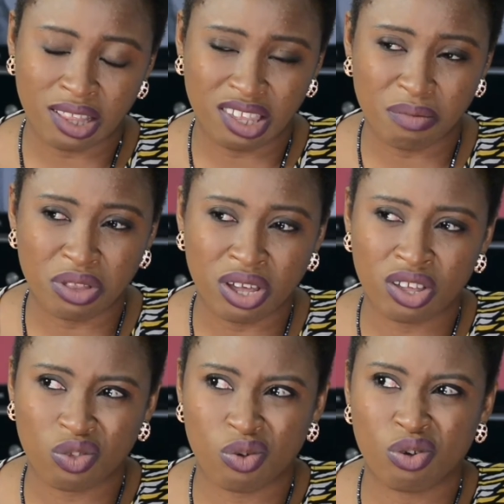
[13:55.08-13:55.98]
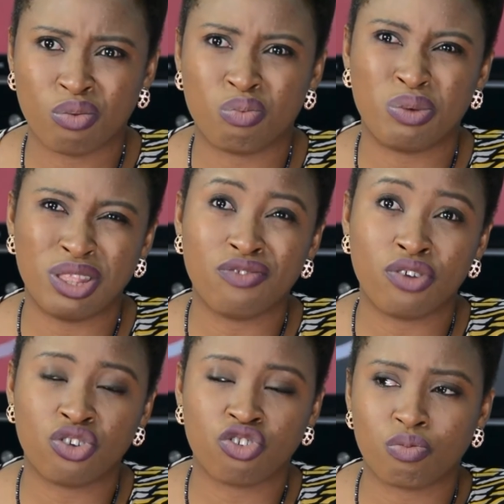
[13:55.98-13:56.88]
team there as well, within a
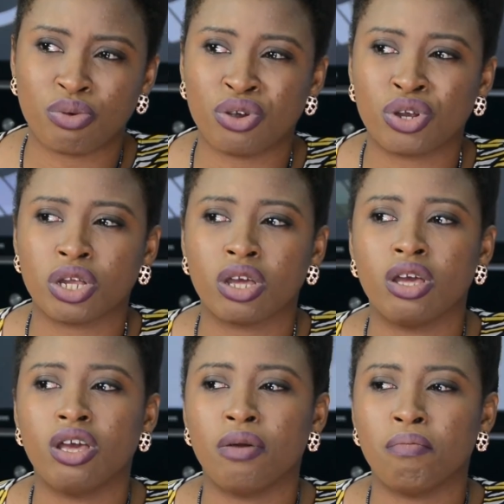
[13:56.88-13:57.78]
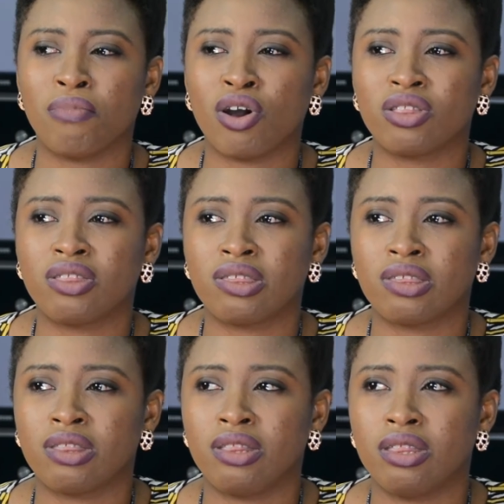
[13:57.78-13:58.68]
very short period.
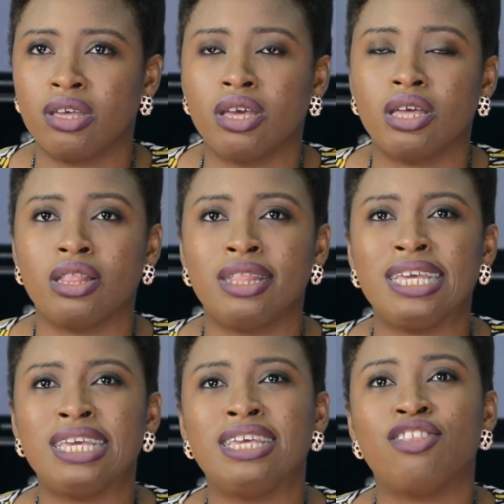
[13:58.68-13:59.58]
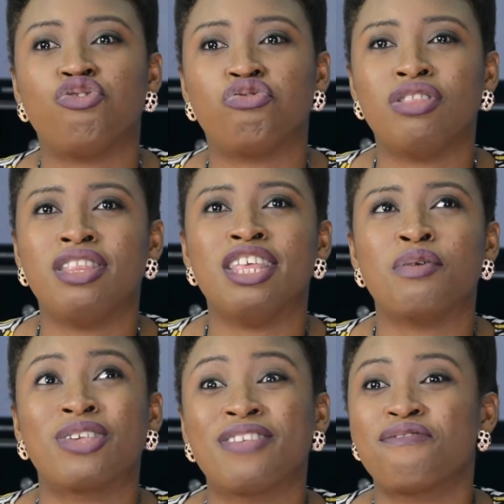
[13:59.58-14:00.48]
But it
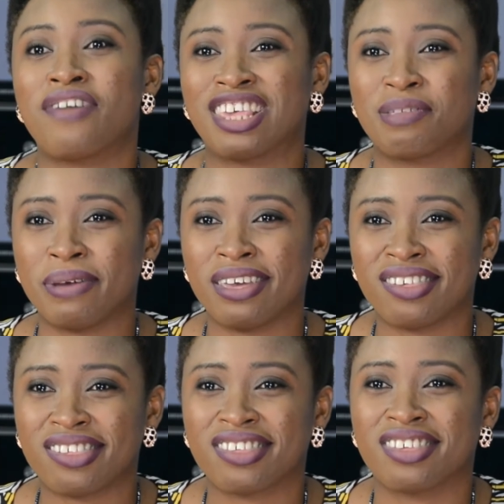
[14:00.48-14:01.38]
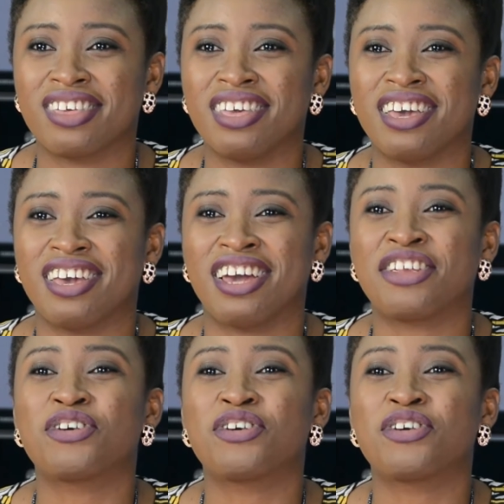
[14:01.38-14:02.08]
wasn't fast-paced, and I